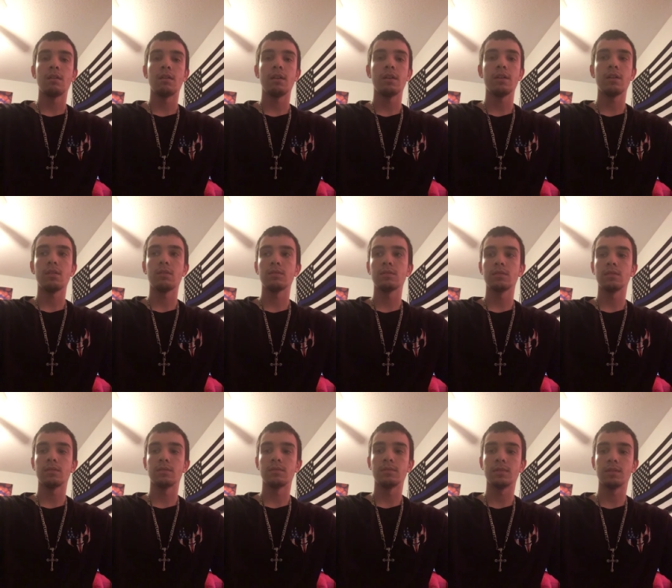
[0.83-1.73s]
Hey y'all,
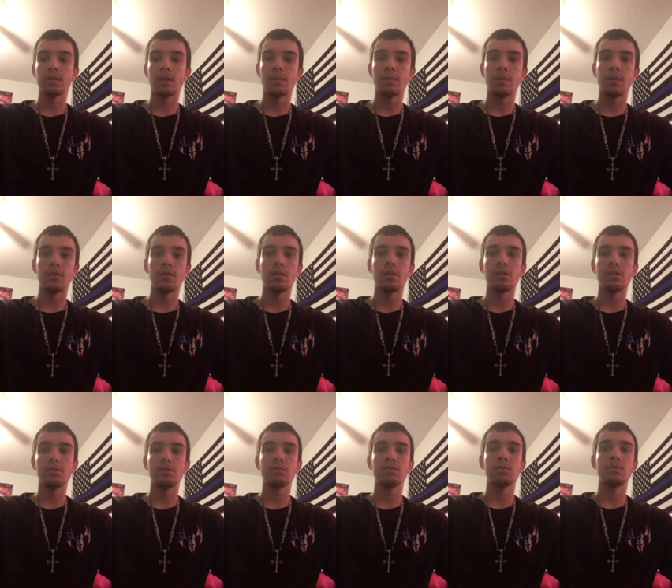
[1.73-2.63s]
what's up? This is I'm here in a
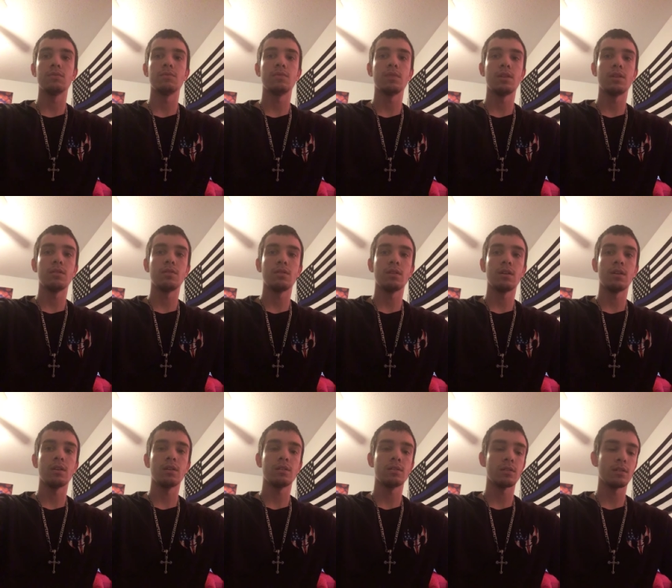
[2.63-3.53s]
YouTube video
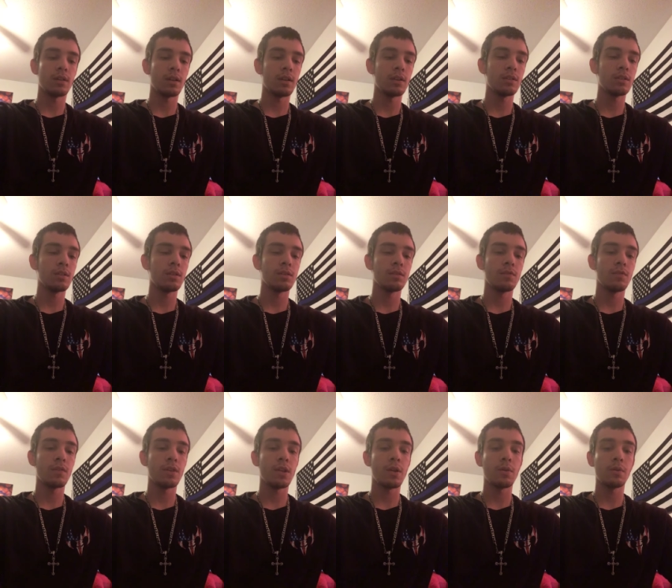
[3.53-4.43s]
today. Today's
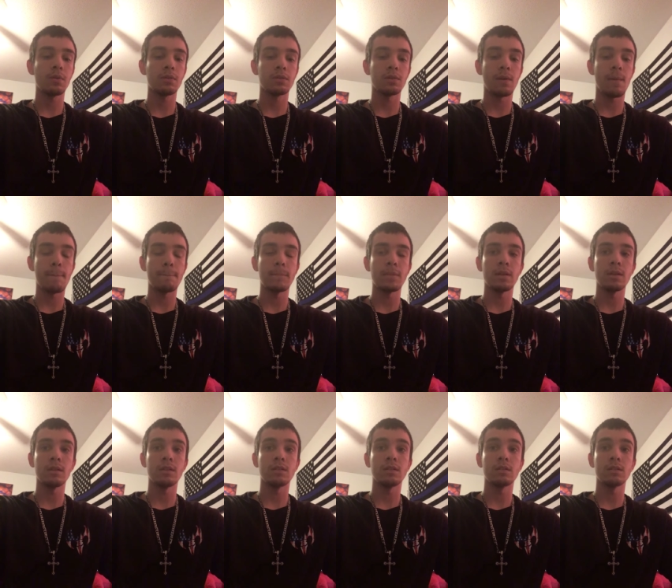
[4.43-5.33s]
video is going to
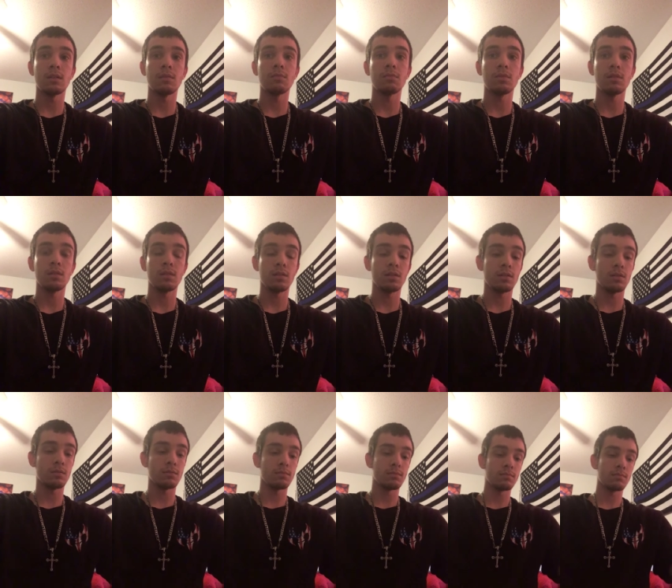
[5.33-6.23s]
be
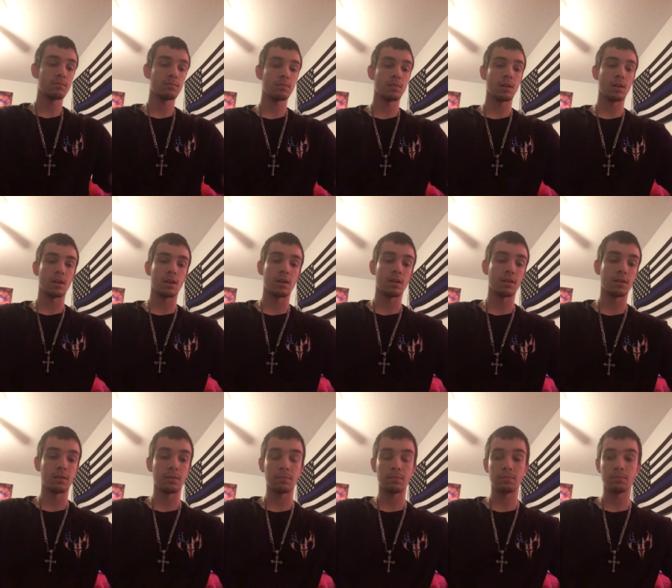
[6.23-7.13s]
something
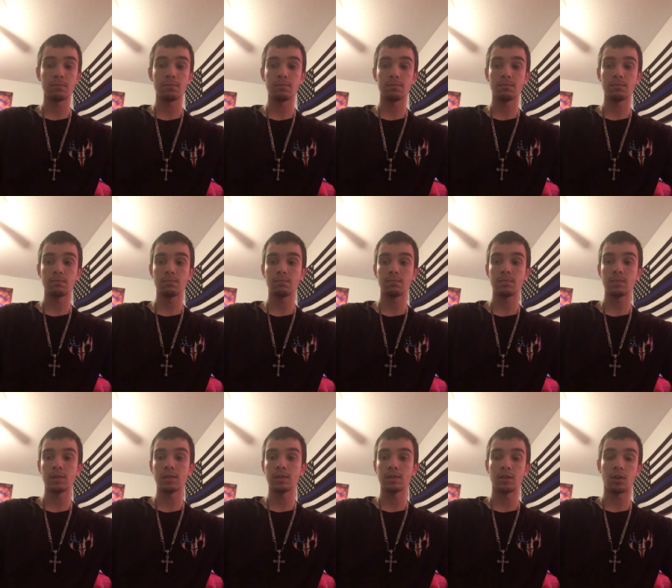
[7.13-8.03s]
um,
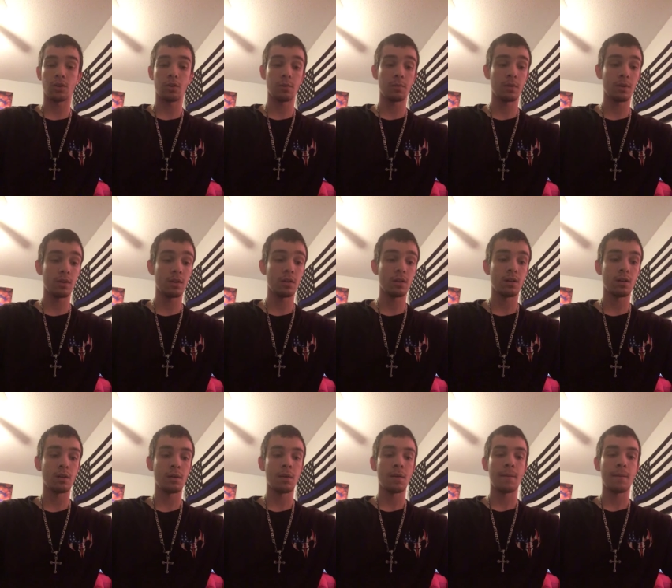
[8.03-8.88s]
disturbing.